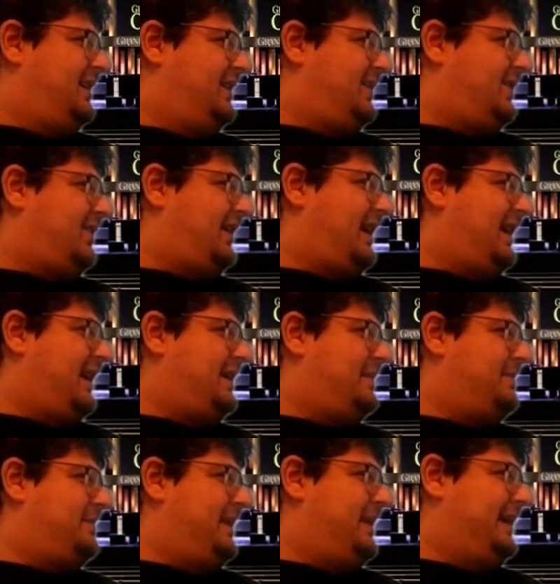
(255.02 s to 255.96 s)
or how
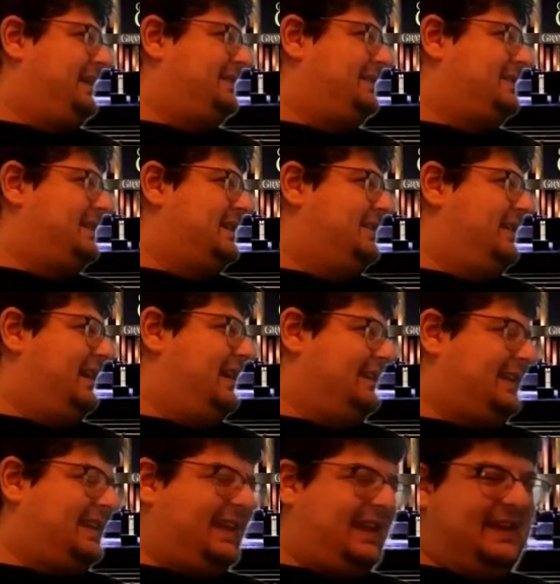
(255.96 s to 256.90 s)
to make
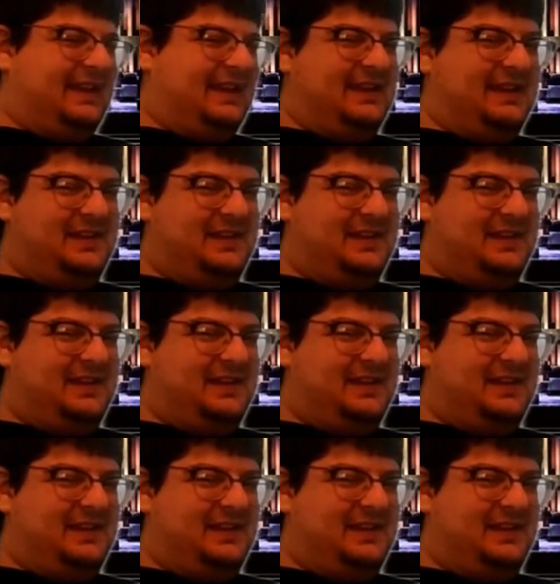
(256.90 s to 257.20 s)
donuts,